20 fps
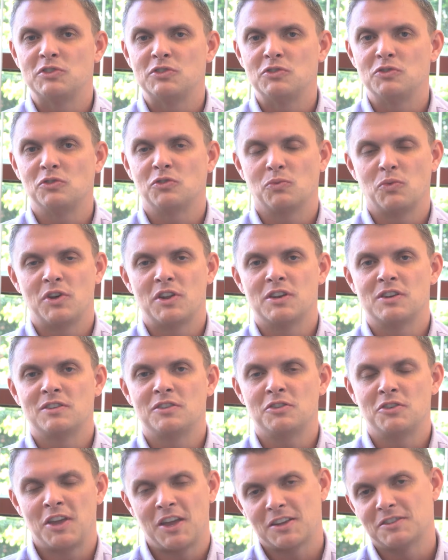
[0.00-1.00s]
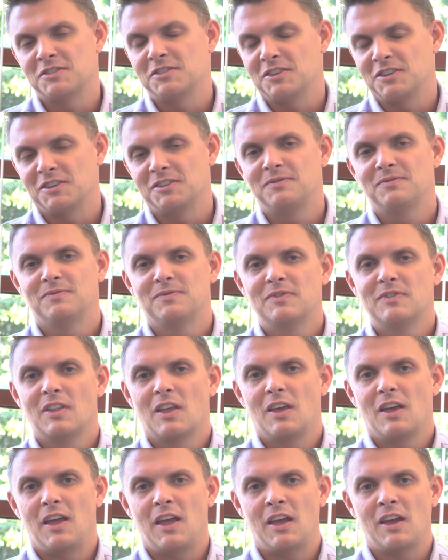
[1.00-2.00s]
a tooth when you can't see it.
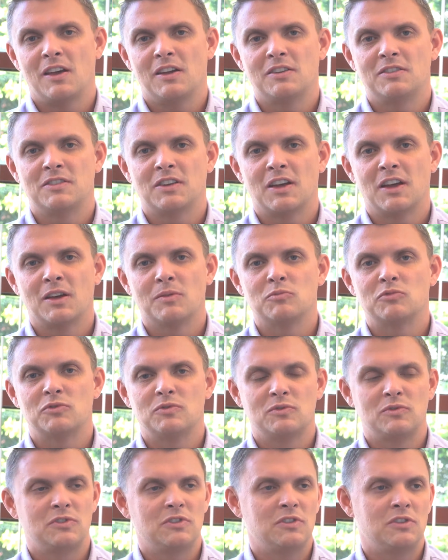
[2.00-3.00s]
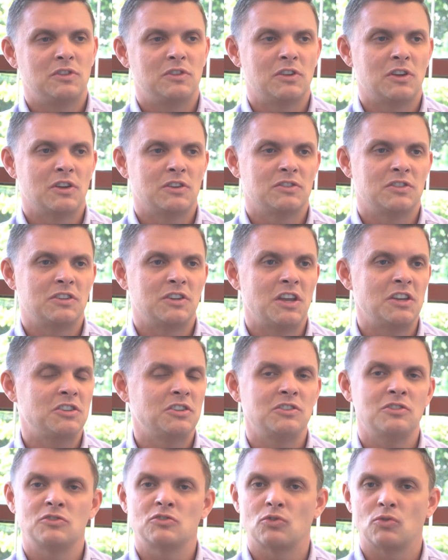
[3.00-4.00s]
And the
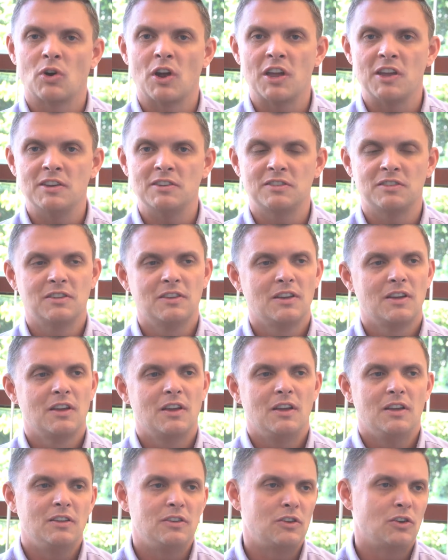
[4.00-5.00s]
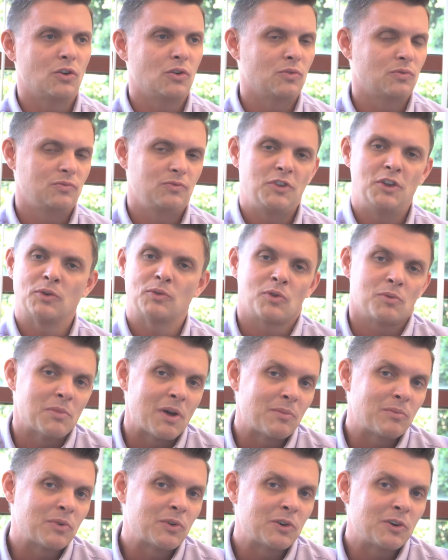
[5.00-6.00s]
sedation is great. You don't
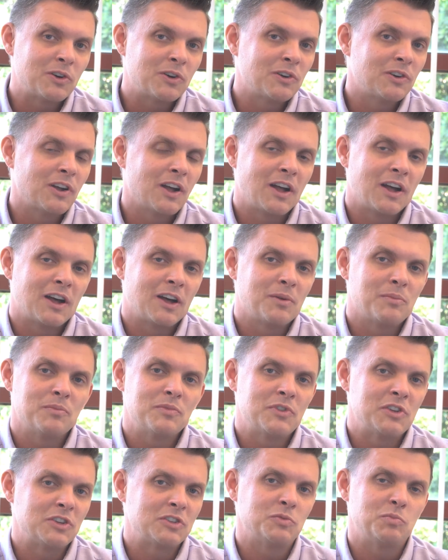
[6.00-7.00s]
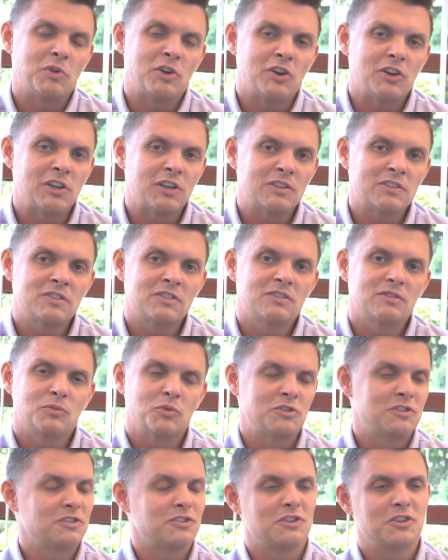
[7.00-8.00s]
remember the experience,
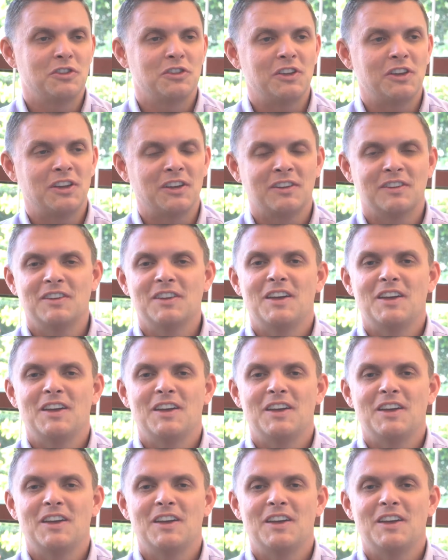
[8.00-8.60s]
which is a good thing.